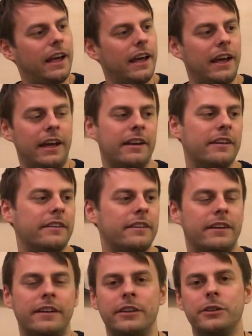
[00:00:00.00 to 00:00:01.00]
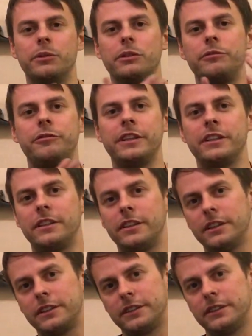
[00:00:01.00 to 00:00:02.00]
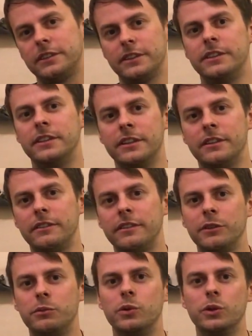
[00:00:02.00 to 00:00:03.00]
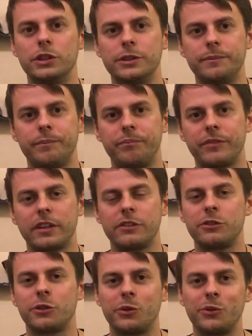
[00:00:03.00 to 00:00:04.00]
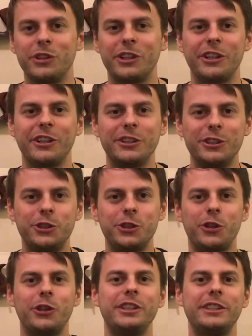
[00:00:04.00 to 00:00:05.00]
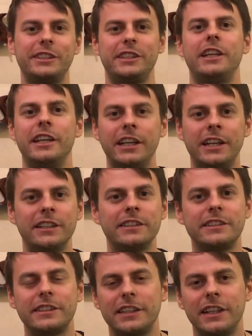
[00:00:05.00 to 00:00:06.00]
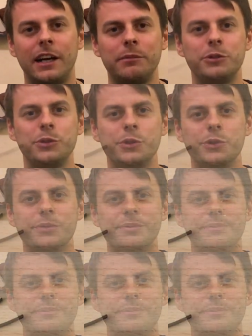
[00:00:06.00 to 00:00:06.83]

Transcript: and you will feel the wood. So the choice is up to you.